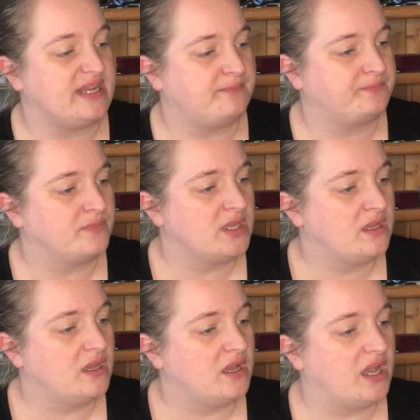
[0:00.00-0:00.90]
his name?
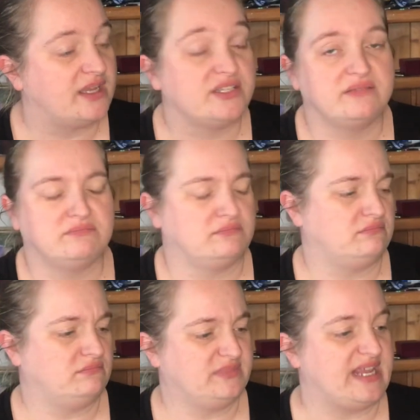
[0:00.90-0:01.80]

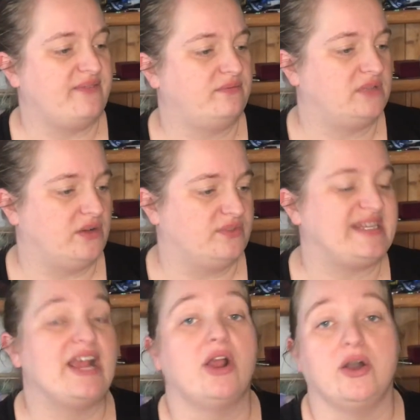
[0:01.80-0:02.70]

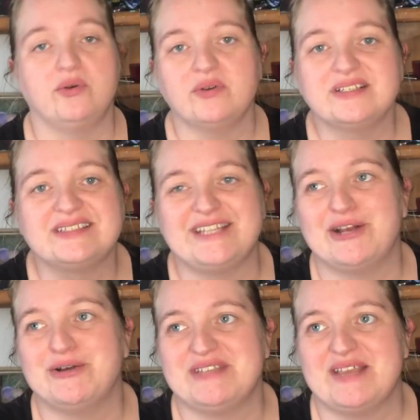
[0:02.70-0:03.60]
Darrow
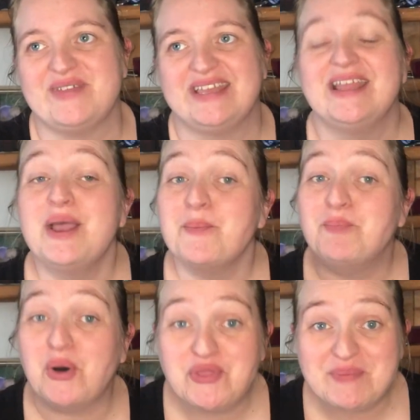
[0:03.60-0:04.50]
Davian.
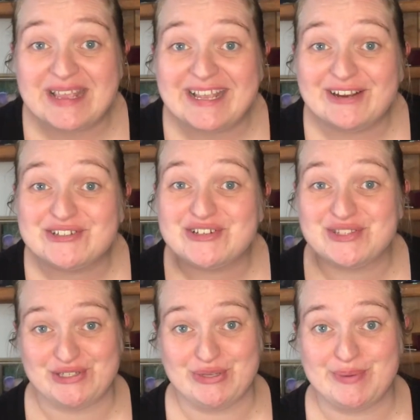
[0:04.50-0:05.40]
Both the main
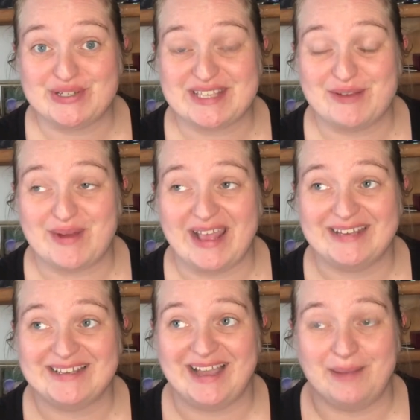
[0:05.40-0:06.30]
characters in the 2 books I
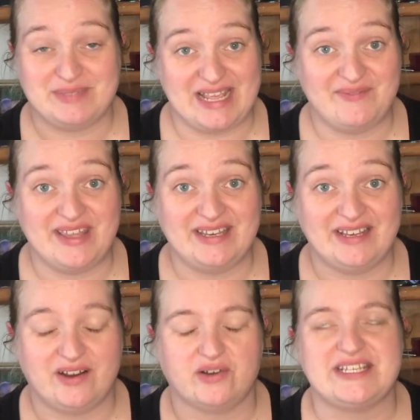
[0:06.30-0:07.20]
read,
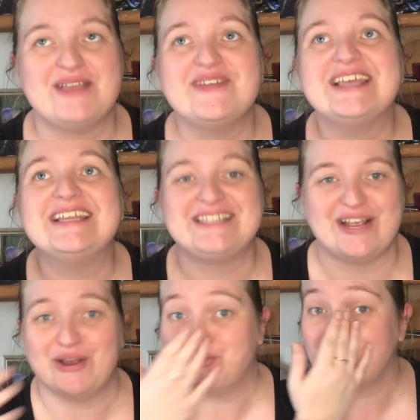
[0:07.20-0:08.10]
Davian and
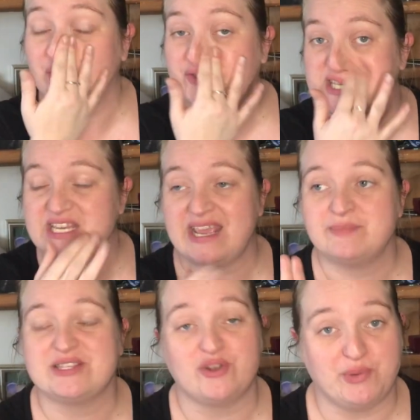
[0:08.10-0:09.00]
Darrow. They're both D
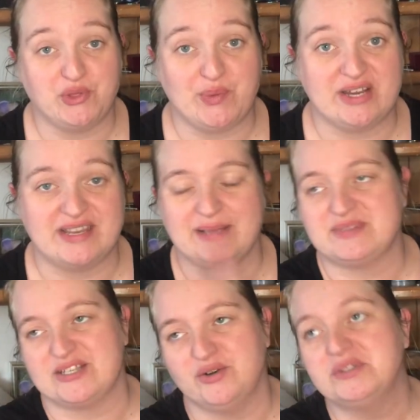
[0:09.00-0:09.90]
names and they're both weird
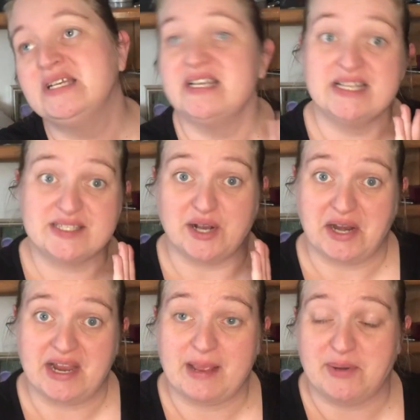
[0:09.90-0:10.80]
names, so
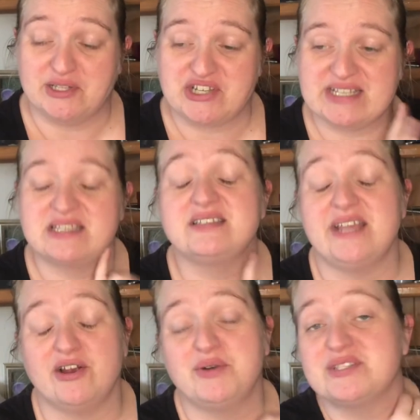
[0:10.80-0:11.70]
sorry, I apologize.
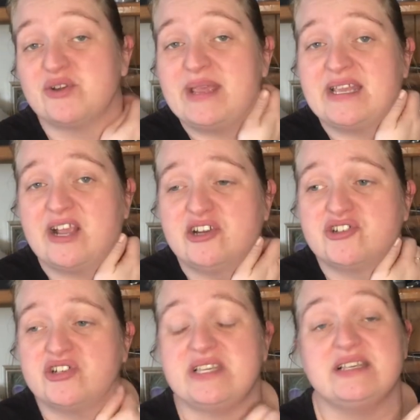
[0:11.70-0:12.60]
Darrow is our main
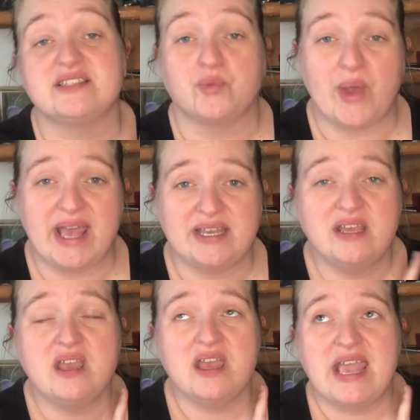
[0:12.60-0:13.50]
character. He is a
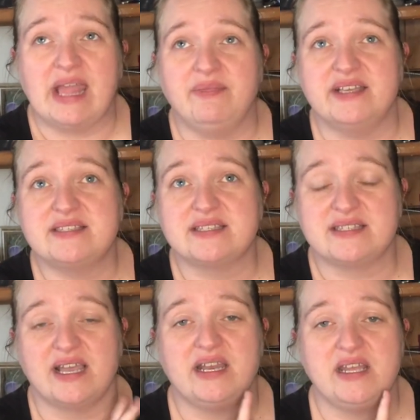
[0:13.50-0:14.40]
red. In this
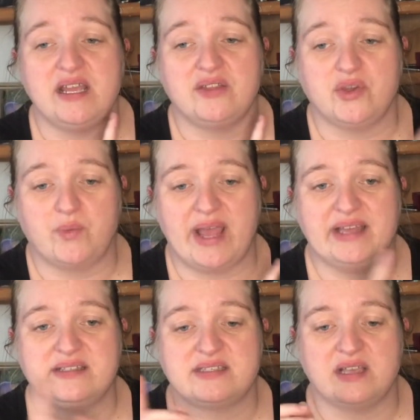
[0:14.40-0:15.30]
society, the
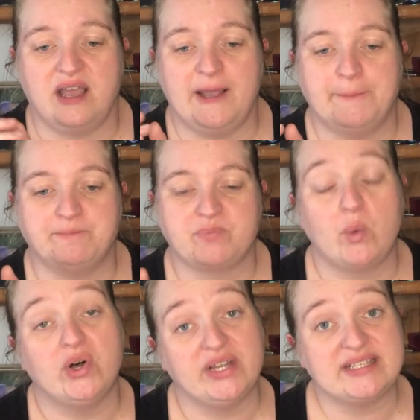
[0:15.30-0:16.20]
reds,
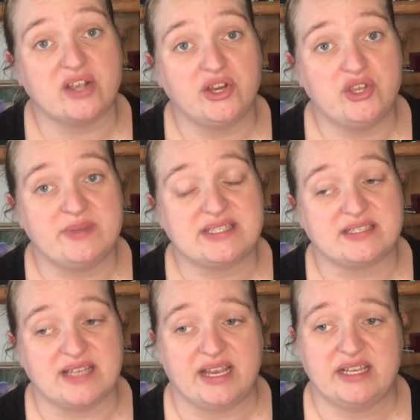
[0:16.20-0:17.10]
well, it's our human
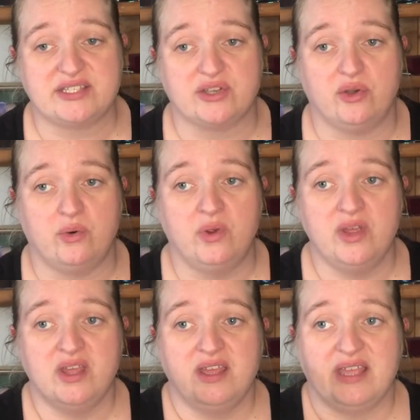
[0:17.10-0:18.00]
society, so
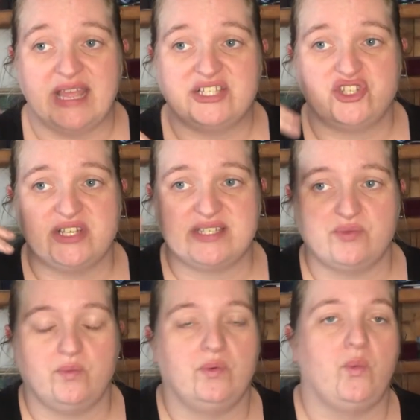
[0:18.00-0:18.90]
it's
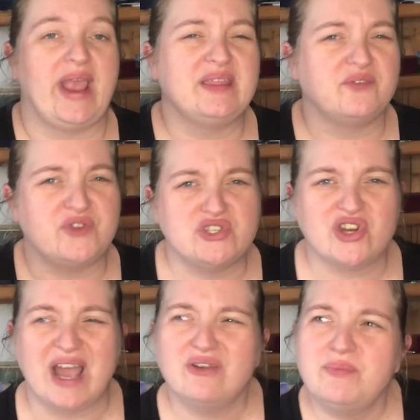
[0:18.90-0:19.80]
just way in the
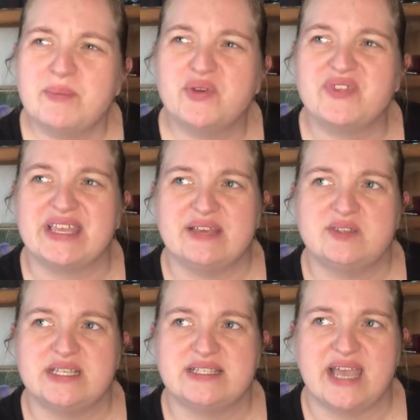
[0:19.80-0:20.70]
future. I don't remember if that
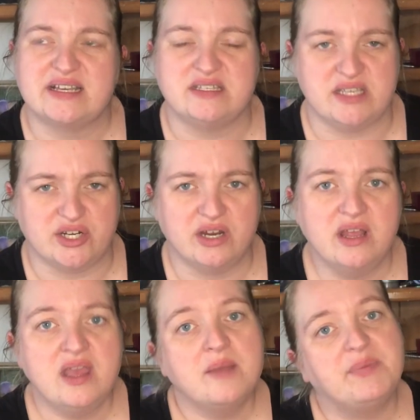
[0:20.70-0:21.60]
gives an exact
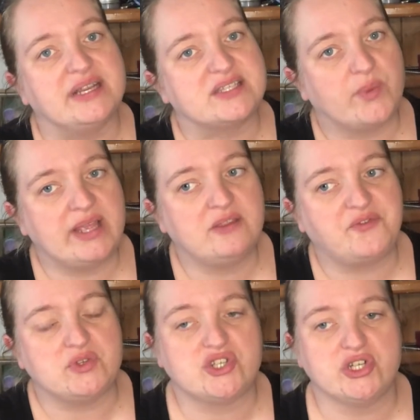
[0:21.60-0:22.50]
year, but it's way in the
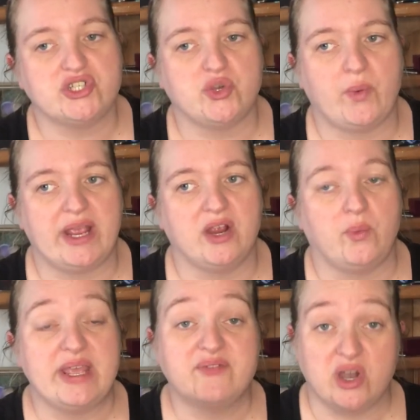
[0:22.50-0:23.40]
future to where
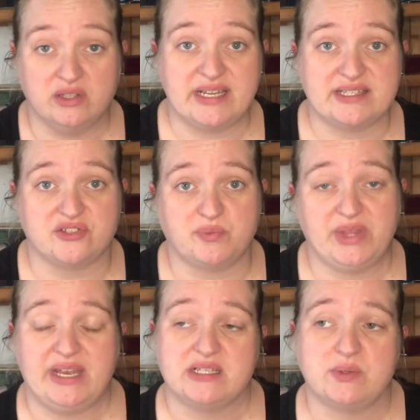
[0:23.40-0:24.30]
we have colonized other
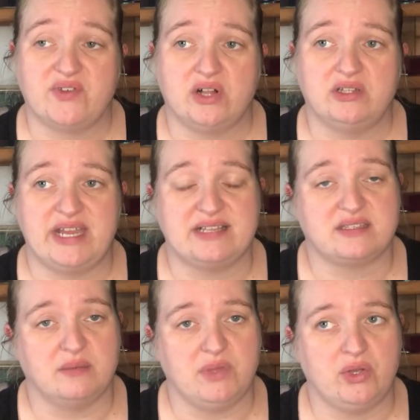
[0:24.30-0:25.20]
planets. We've
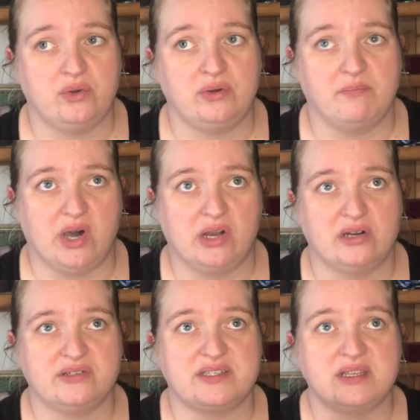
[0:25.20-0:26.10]
colonized the moon,
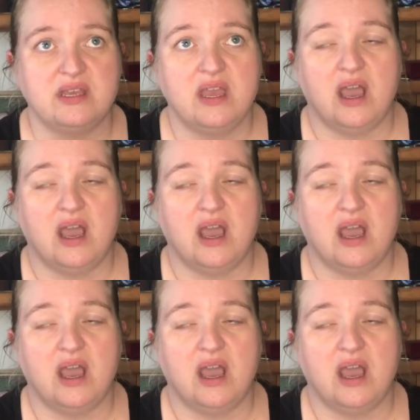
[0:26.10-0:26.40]
Mars,